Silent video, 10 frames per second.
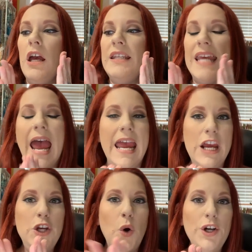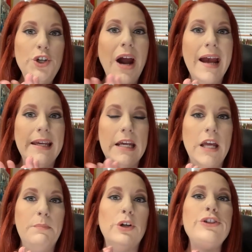take your tracking
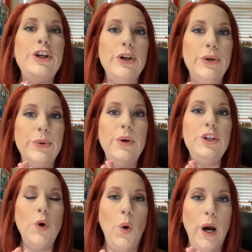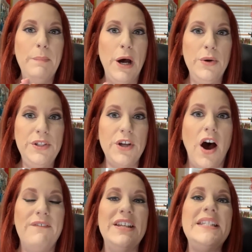number to your post
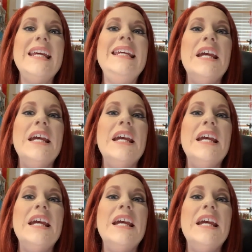office,